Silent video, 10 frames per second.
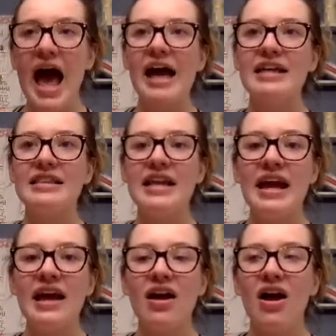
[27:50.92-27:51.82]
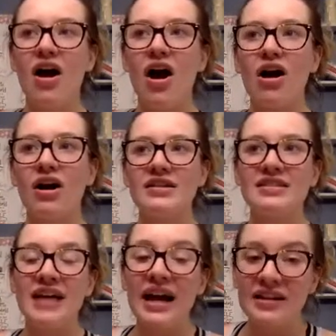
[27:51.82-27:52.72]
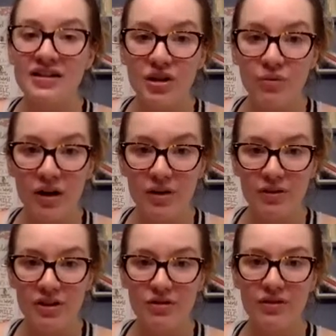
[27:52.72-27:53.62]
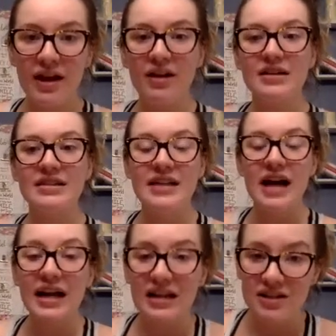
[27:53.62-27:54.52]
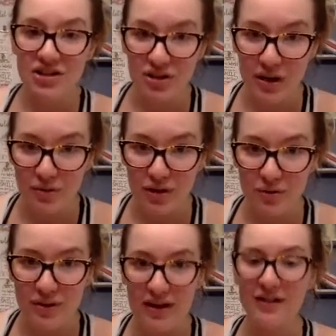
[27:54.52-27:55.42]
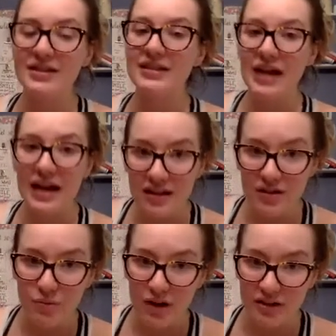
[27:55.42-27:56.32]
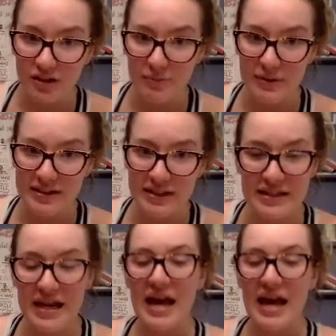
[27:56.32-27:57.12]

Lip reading: and they are excited to work with you. They are excited to train with you, and they're excited to work their business.